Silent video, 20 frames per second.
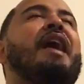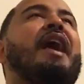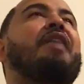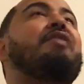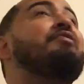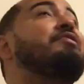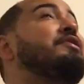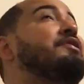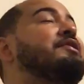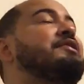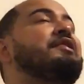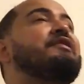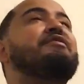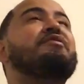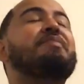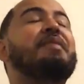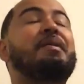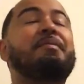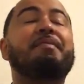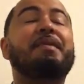I don't live
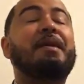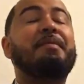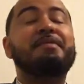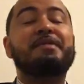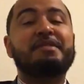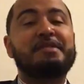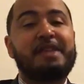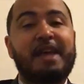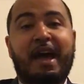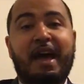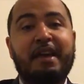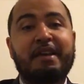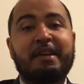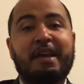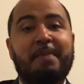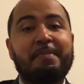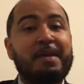with my mom and daddy.